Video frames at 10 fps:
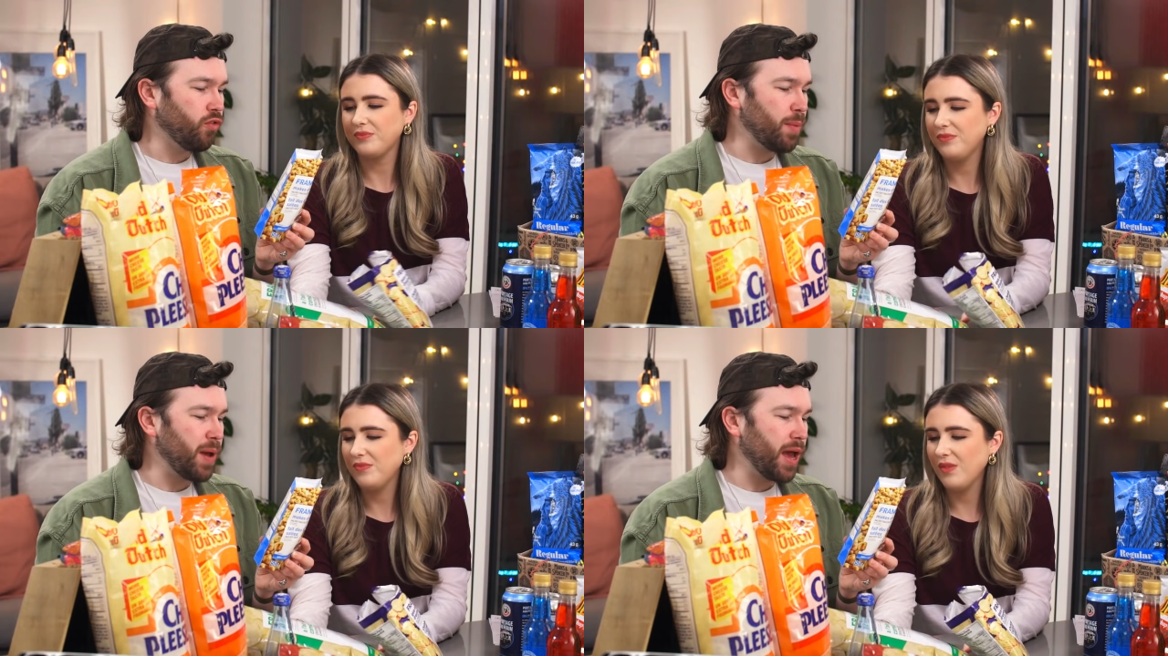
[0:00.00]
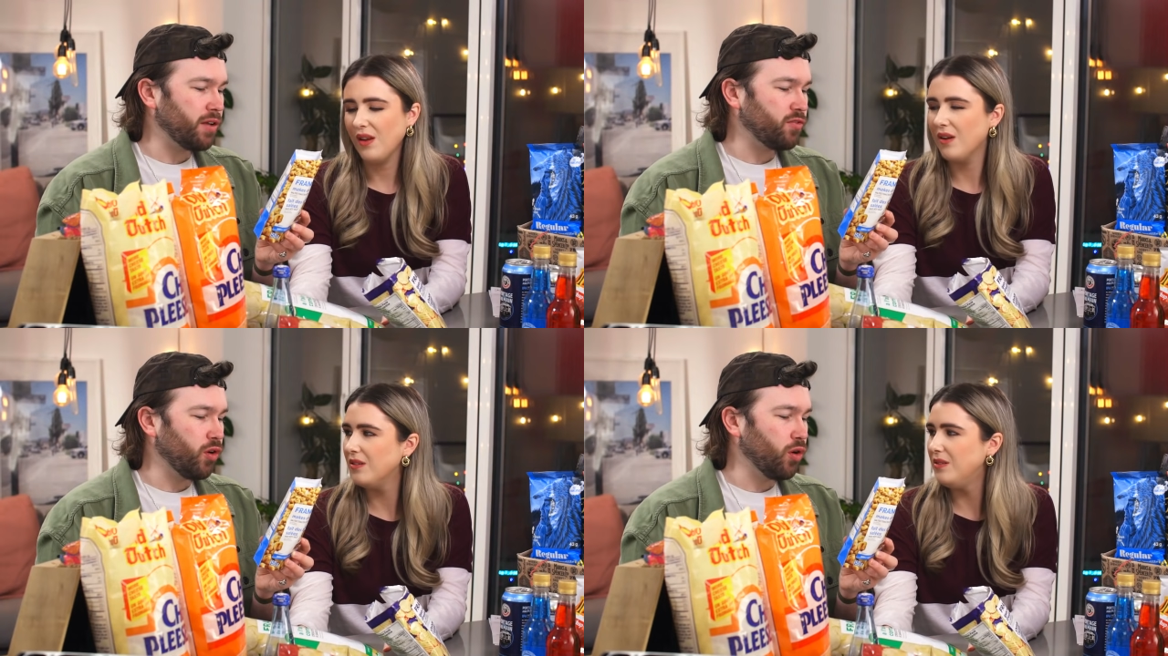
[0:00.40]
Speaker 1: Grab a
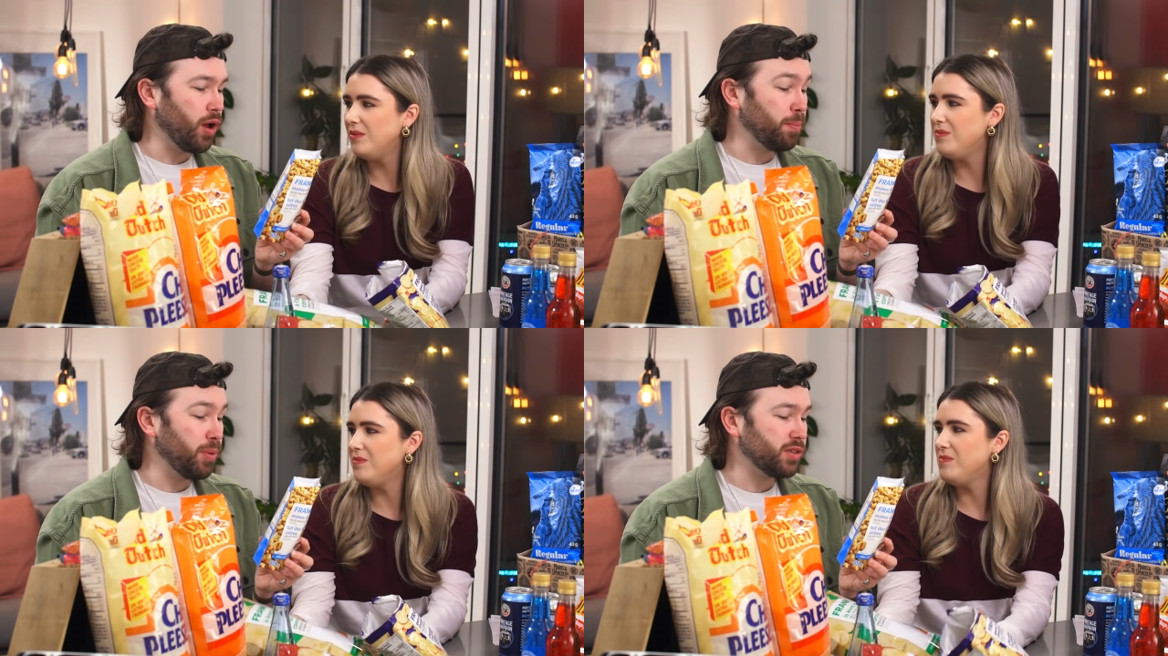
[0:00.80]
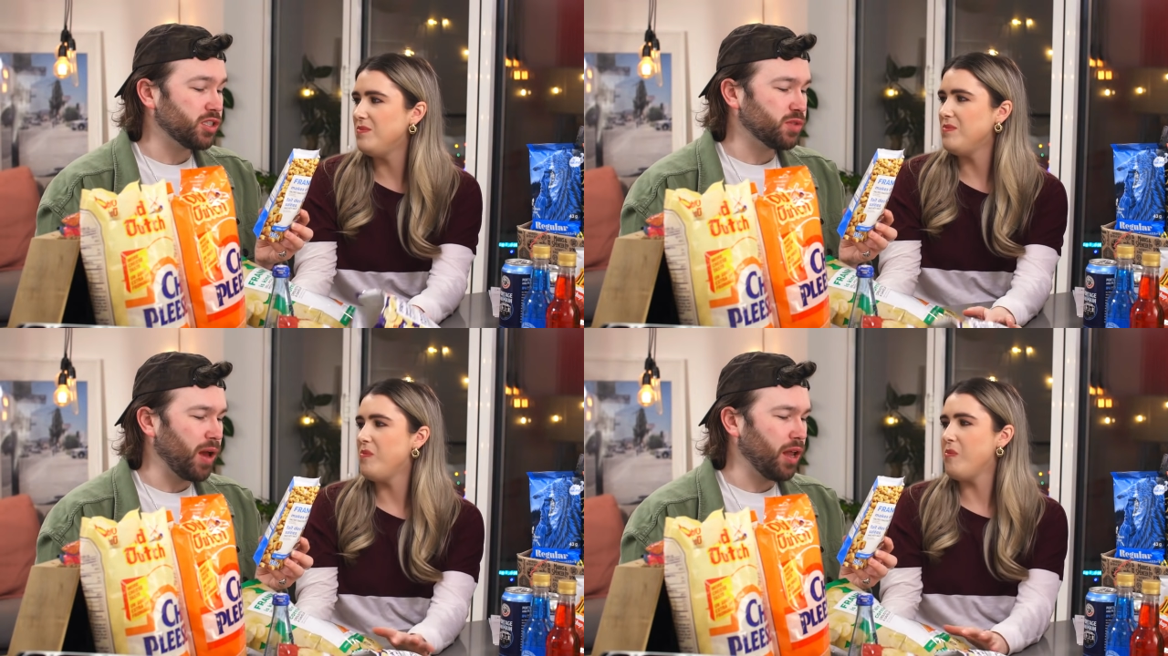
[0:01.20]
handful and put a
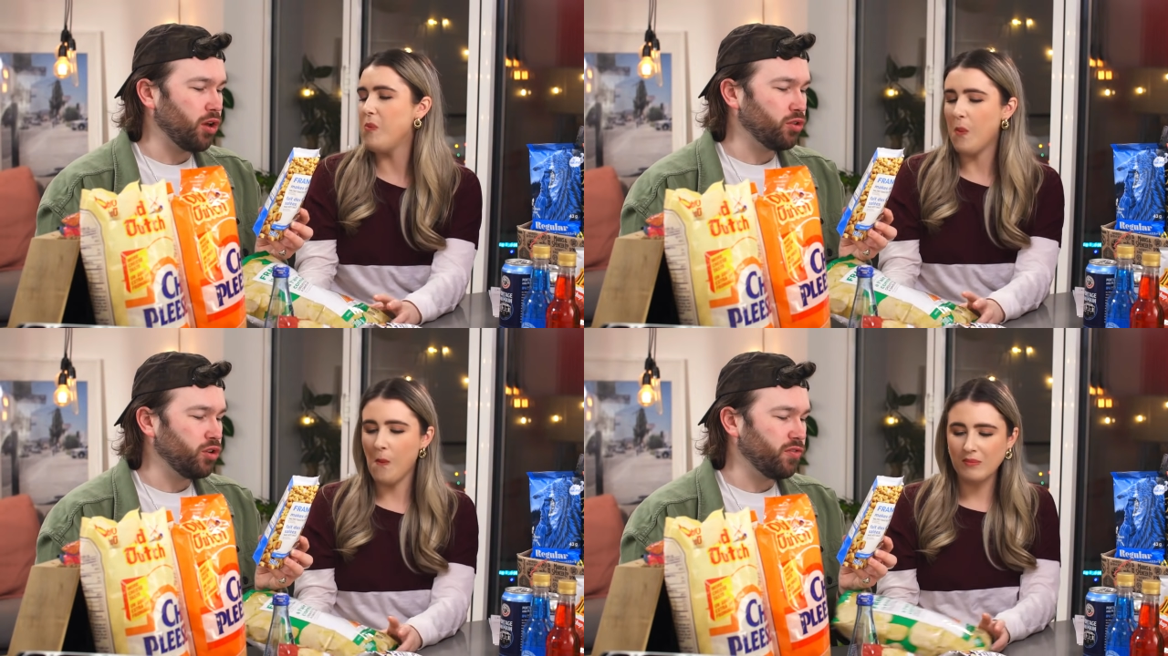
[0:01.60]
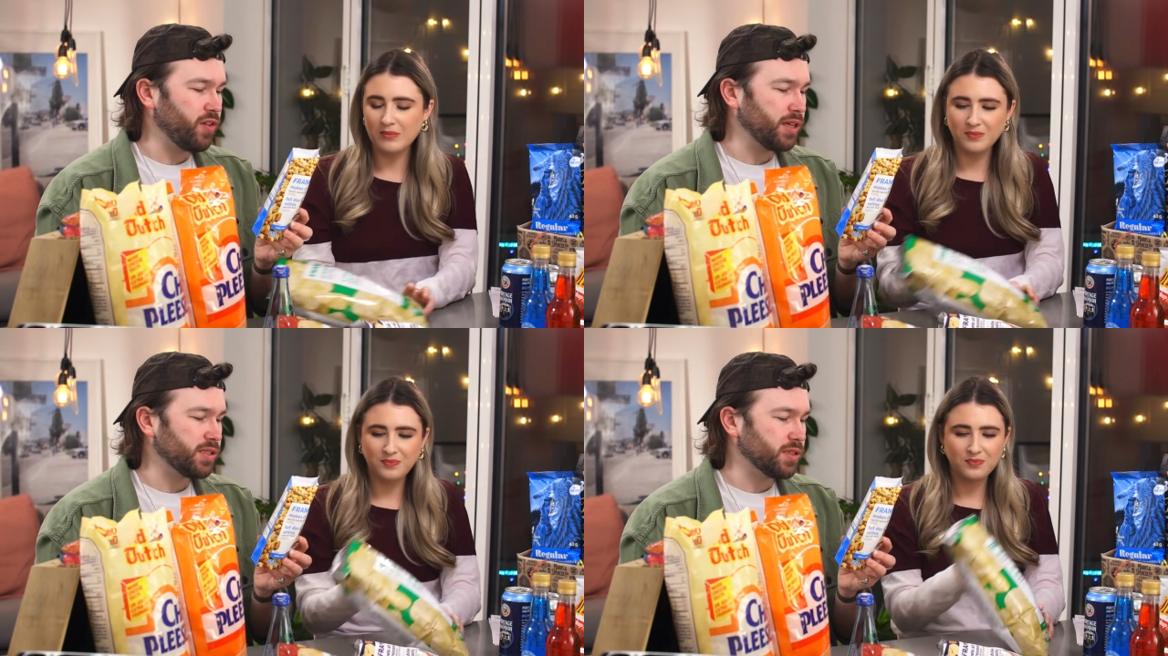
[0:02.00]
smile on your
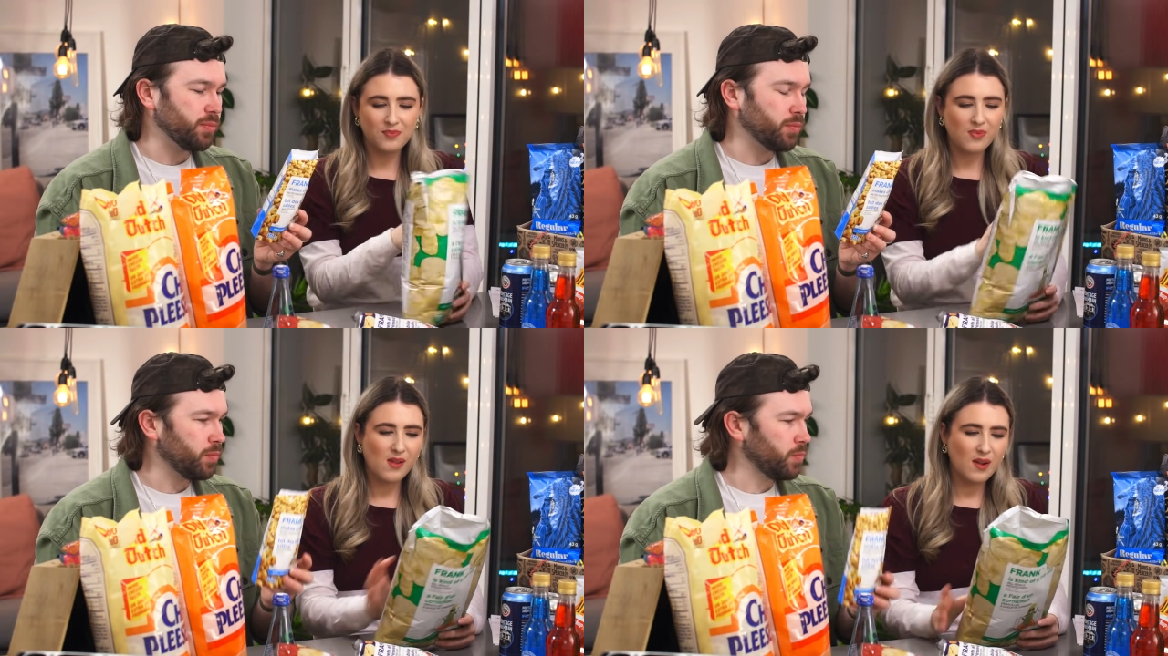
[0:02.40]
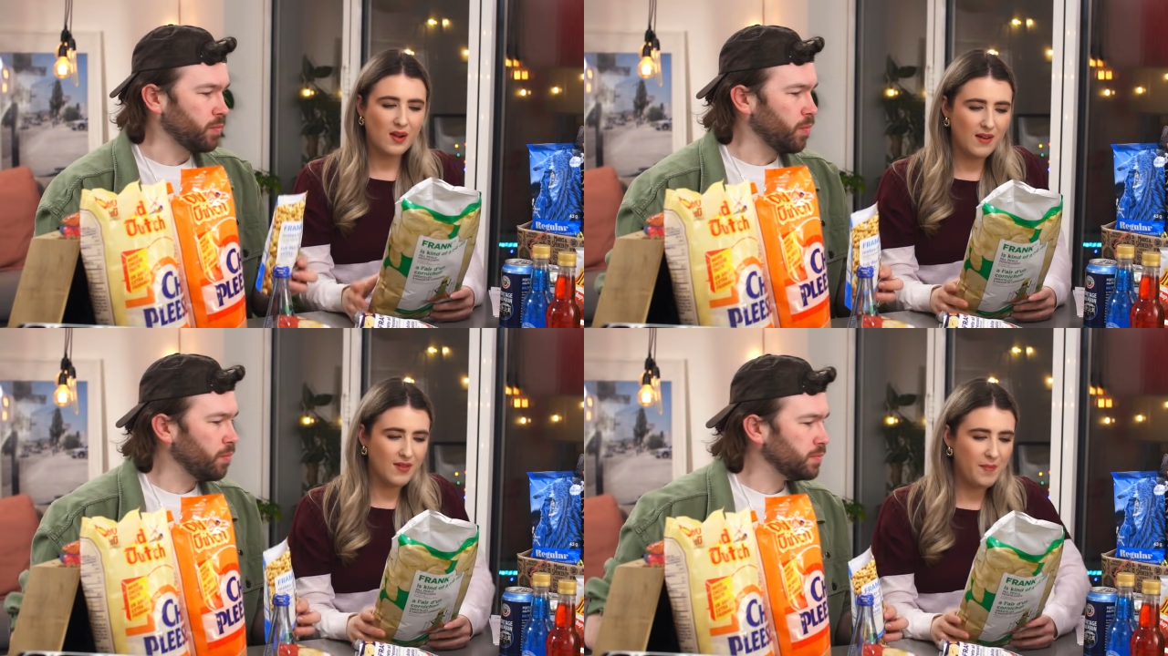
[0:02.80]
face.
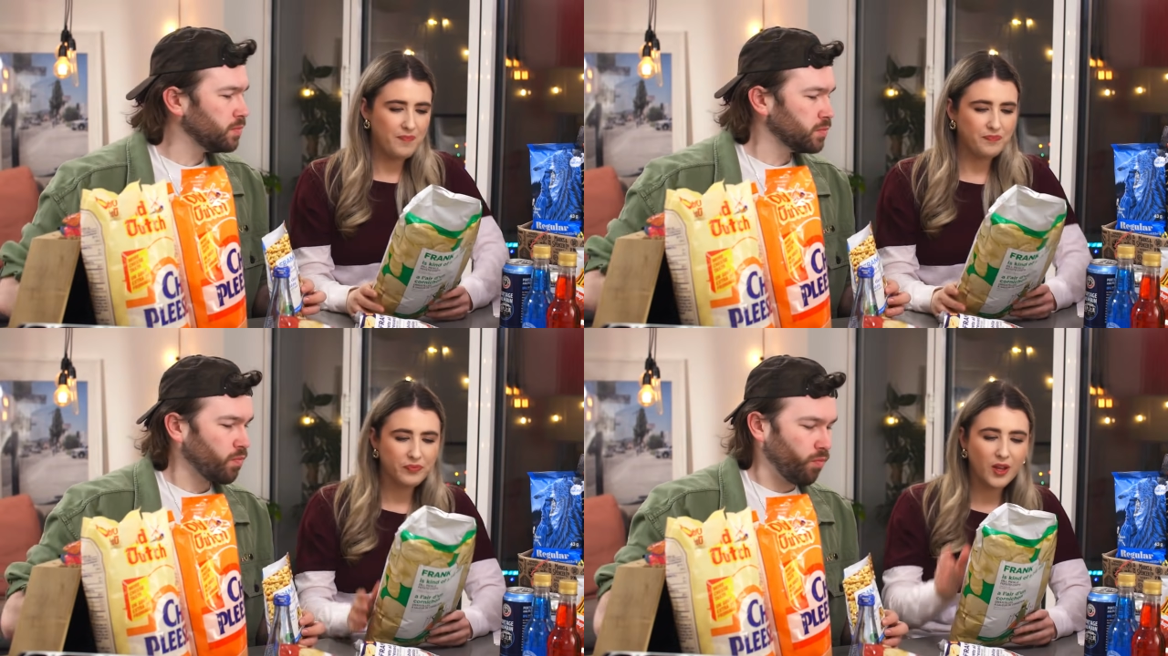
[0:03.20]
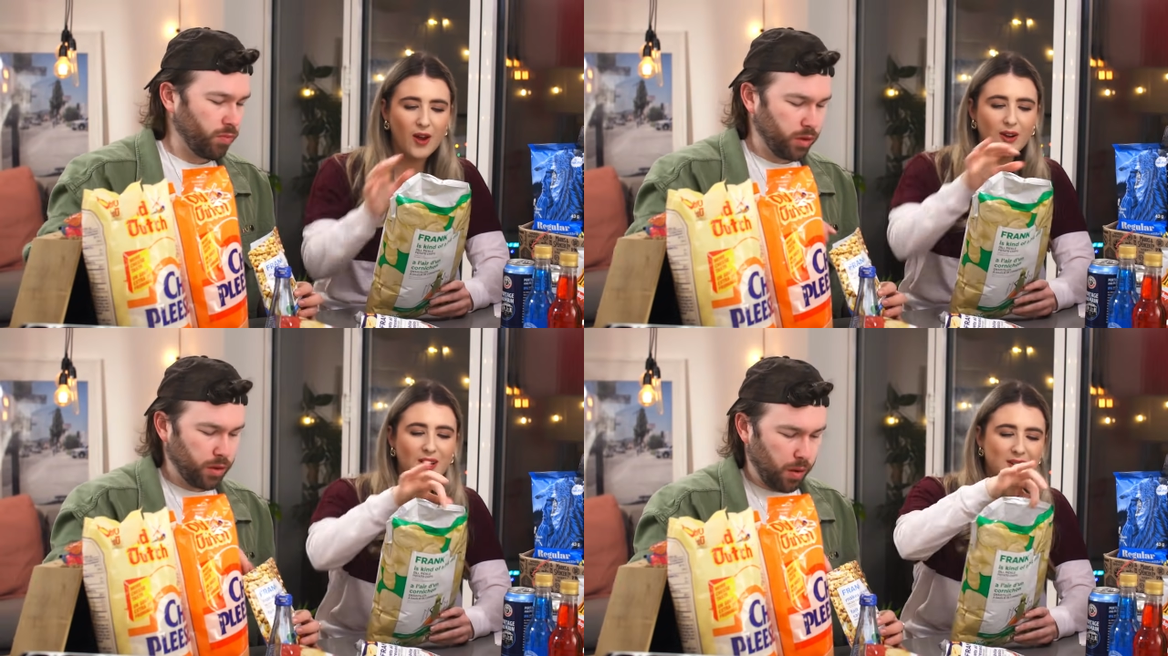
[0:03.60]
Speaker 2: Clever.
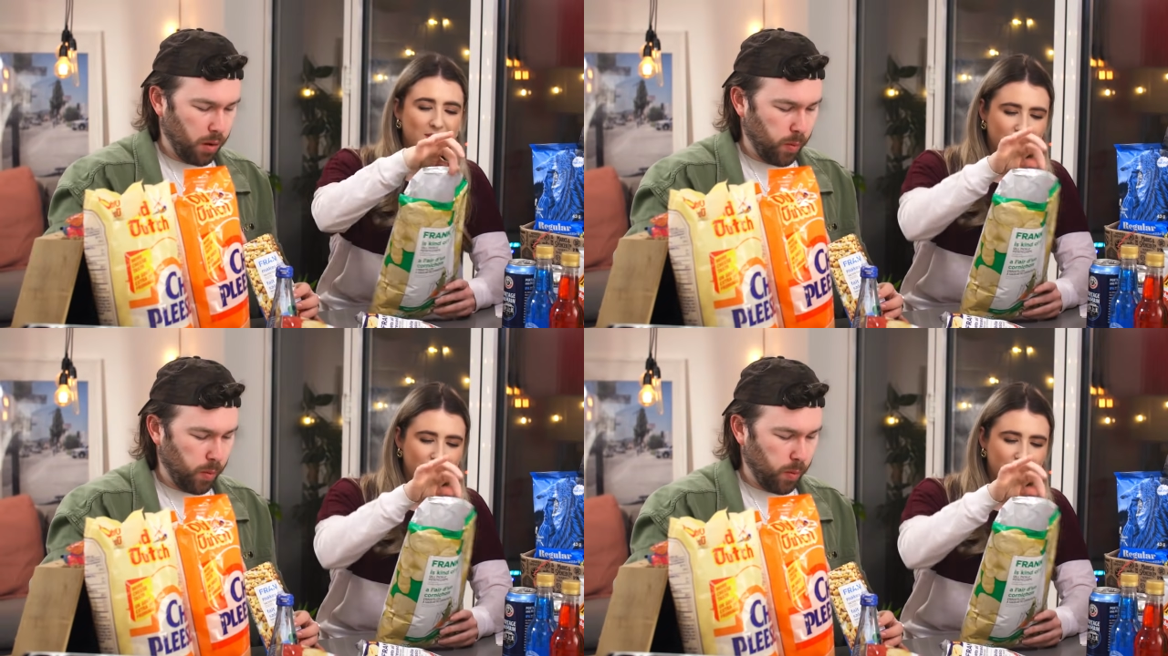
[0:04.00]
Oh look,